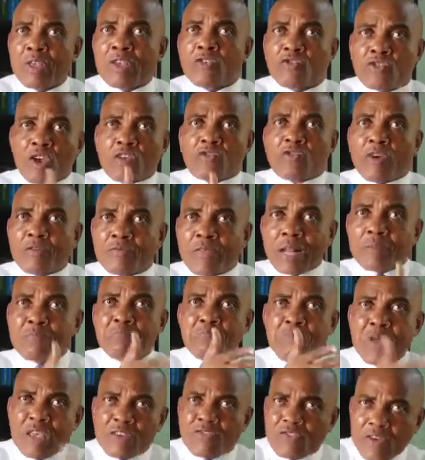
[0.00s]
the source of that
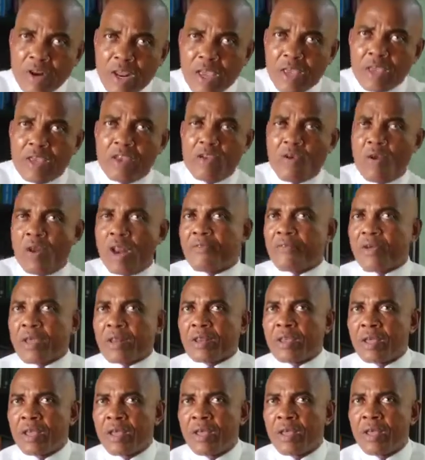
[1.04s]
misery you live
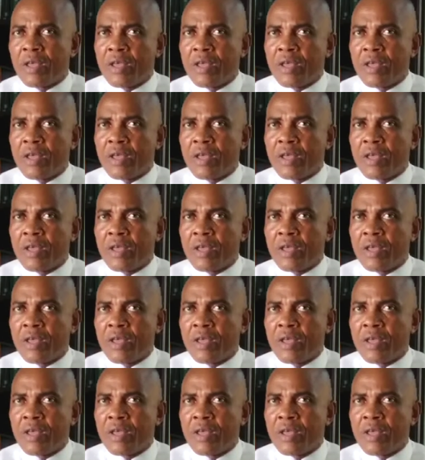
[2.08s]
in.